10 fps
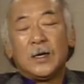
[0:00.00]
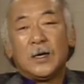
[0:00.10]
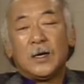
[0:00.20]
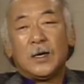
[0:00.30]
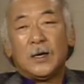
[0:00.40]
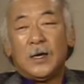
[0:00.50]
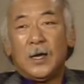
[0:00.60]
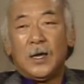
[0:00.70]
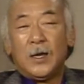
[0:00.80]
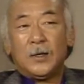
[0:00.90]

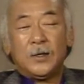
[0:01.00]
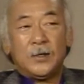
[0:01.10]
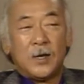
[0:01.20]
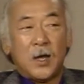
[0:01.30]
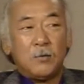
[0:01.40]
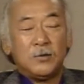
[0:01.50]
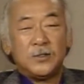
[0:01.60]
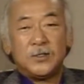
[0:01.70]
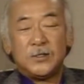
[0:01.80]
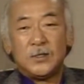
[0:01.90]
uh, and I
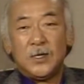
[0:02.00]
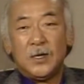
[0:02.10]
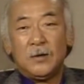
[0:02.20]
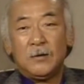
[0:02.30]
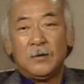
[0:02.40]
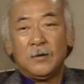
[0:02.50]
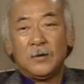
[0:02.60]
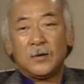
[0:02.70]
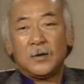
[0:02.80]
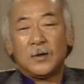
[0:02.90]
was in
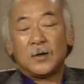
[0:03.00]
the uh,